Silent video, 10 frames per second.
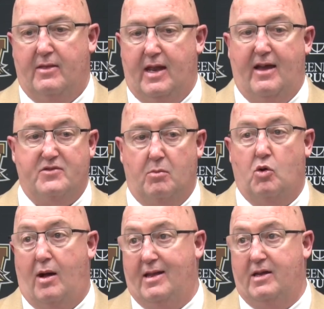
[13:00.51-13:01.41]
that have some
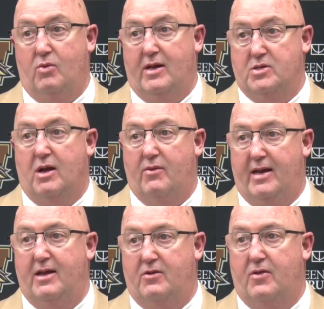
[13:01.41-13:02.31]
quality wins
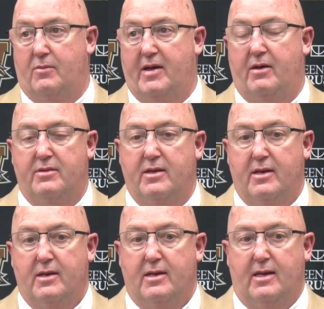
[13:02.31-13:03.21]
already under their belt
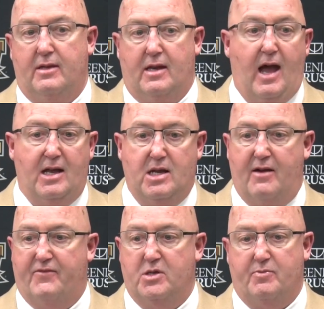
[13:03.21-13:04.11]
in the
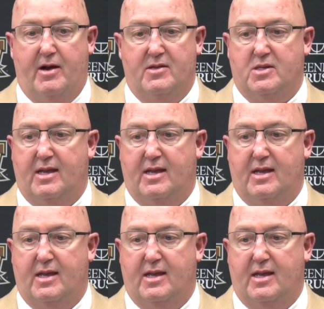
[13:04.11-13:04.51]
non-conference part of the